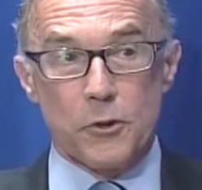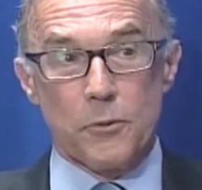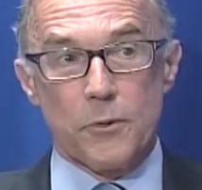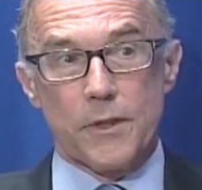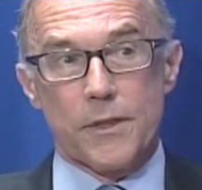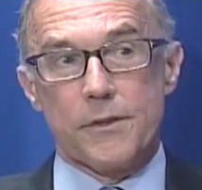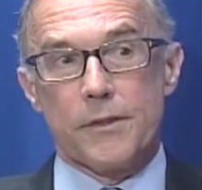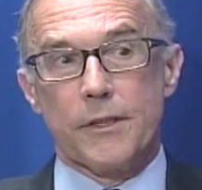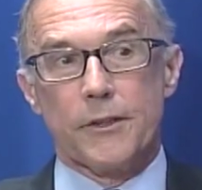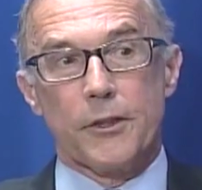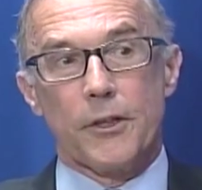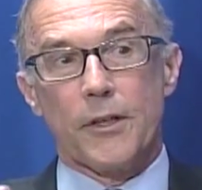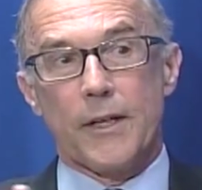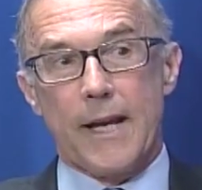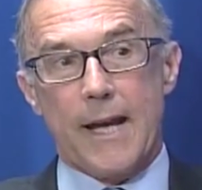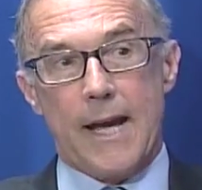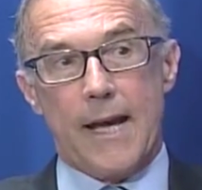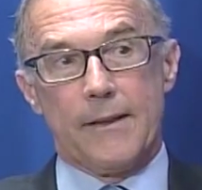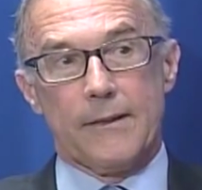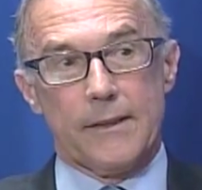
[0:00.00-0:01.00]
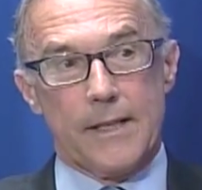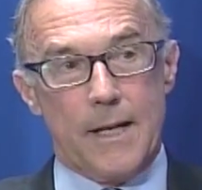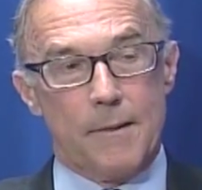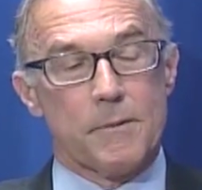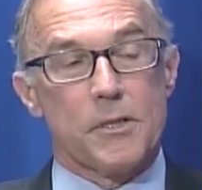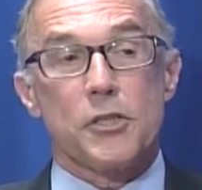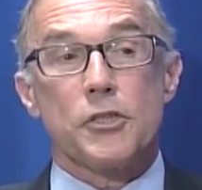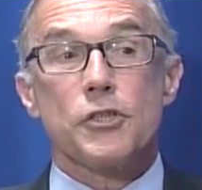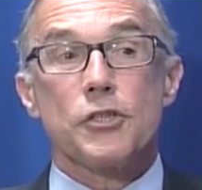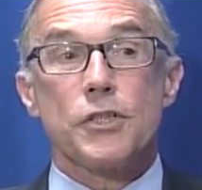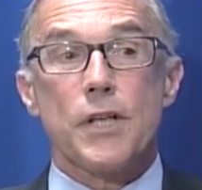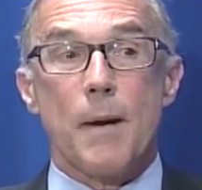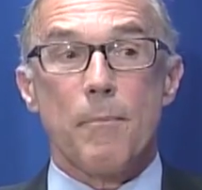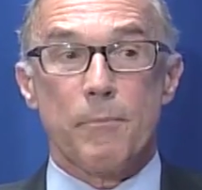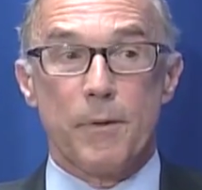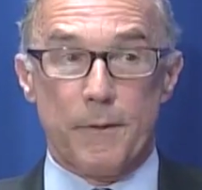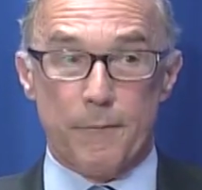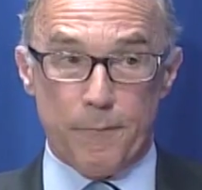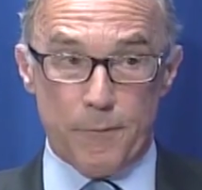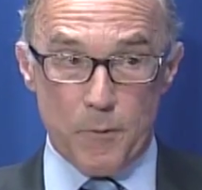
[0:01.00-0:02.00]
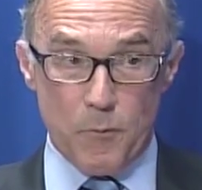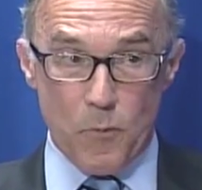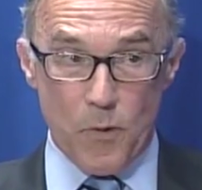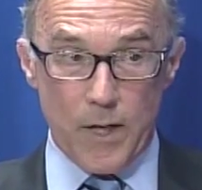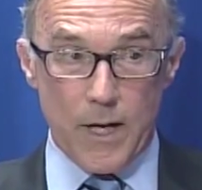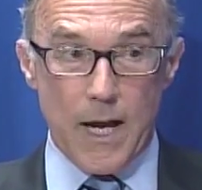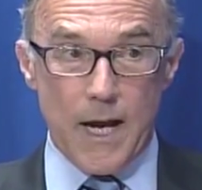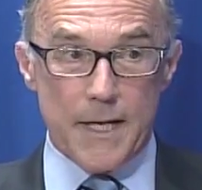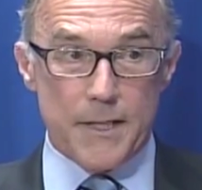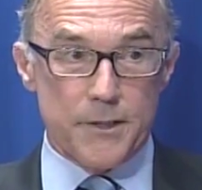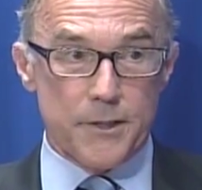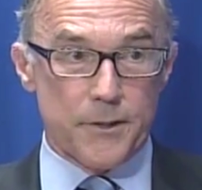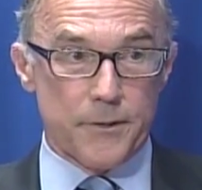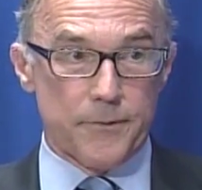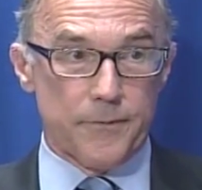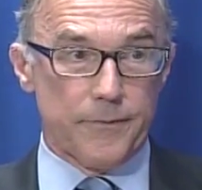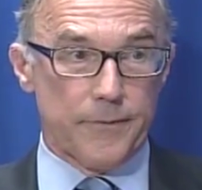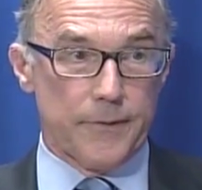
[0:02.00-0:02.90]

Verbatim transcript: do this in their cath lab. It's separate okay. from what I do.